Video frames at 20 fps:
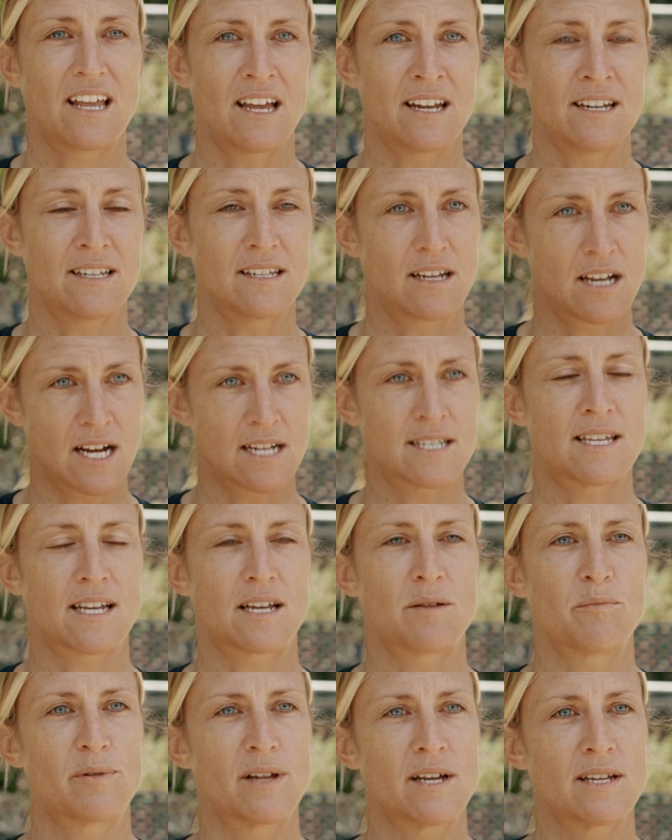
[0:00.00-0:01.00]
and got
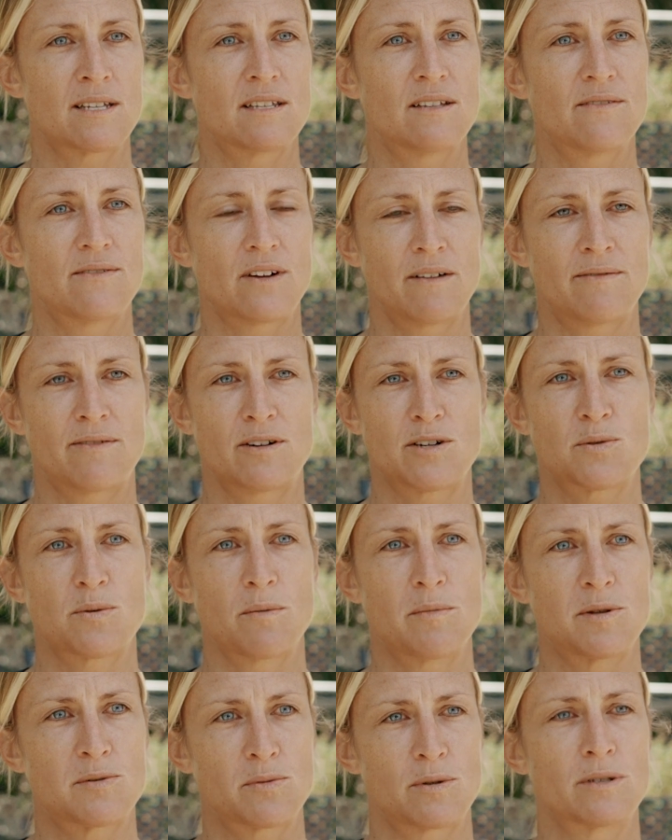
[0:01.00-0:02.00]
second place at the very first
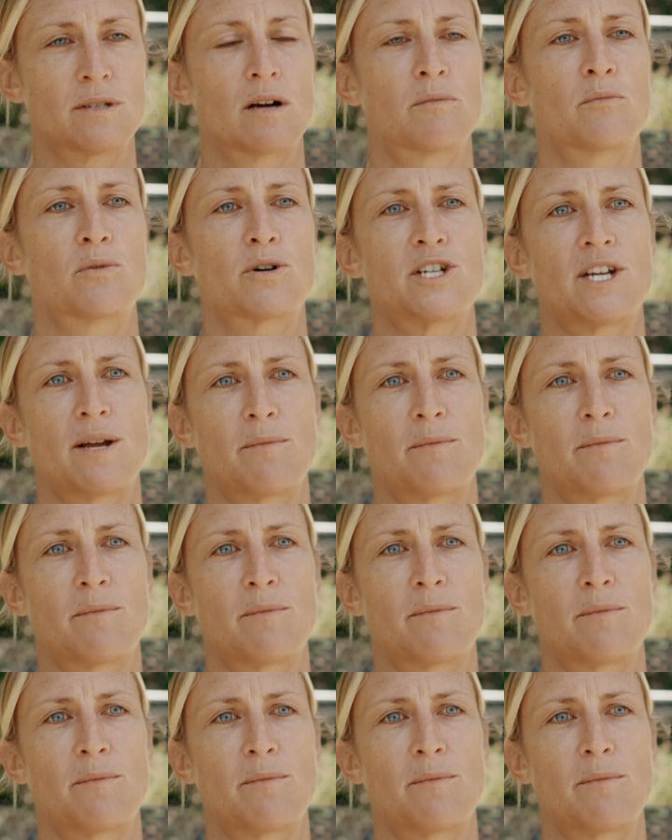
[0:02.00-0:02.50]
Women's World Longboard